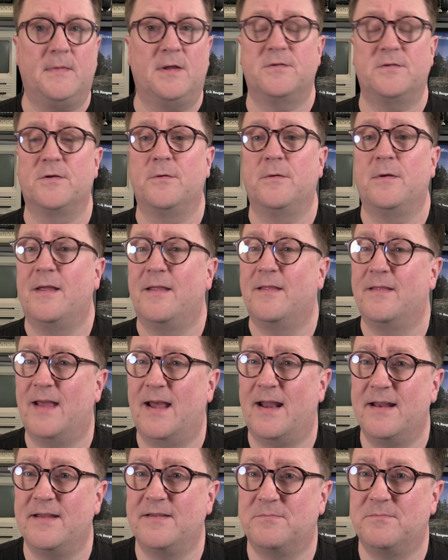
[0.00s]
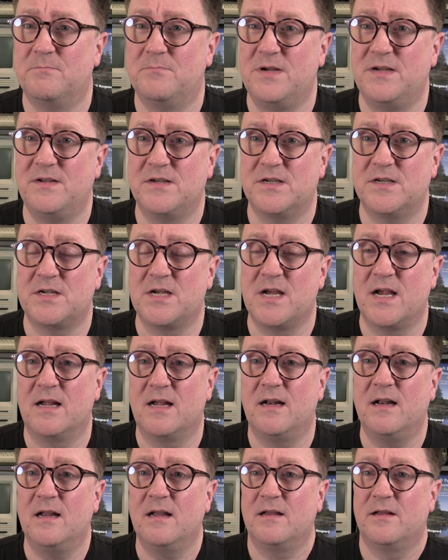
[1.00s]
So that is
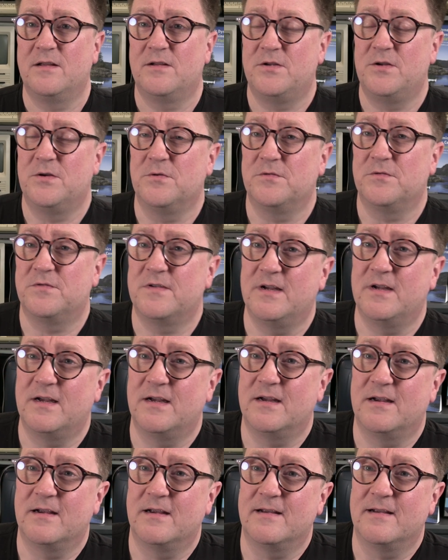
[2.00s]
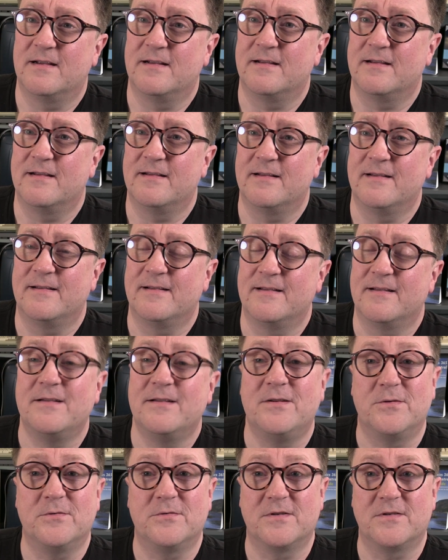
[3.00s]
BCCL using
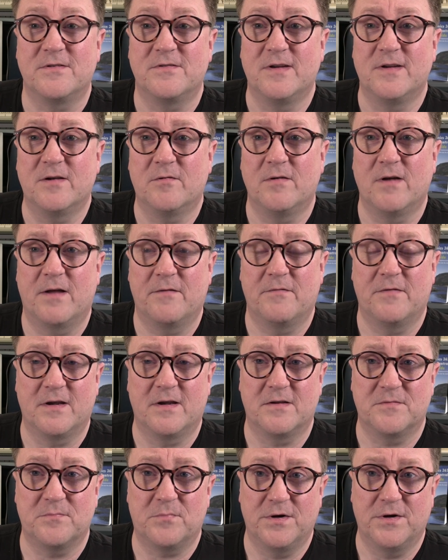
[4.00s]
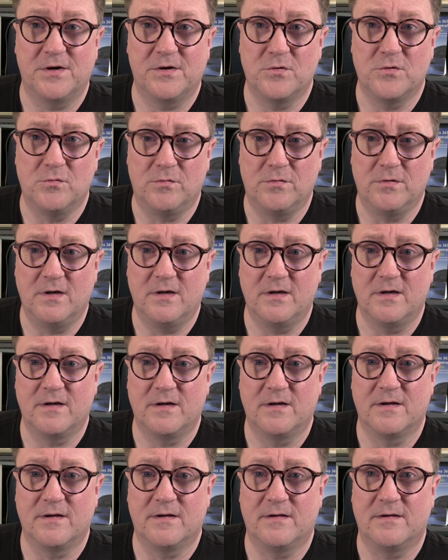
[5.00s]
SQL. I think it's pretty cool.
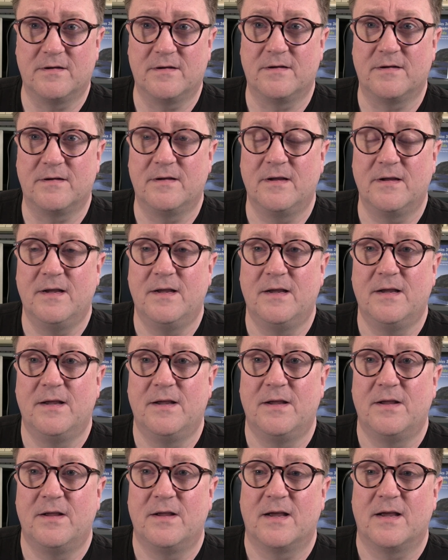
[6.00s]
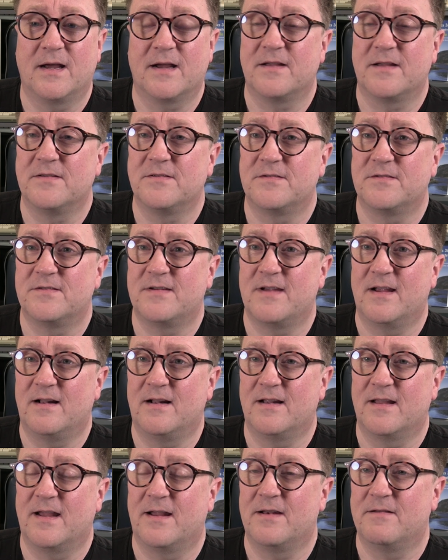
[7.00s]
I can
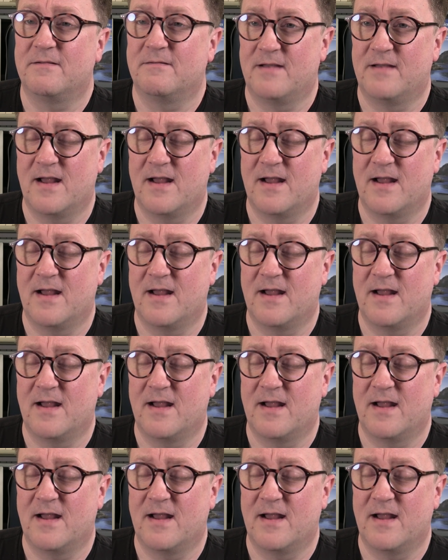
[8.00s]
tell that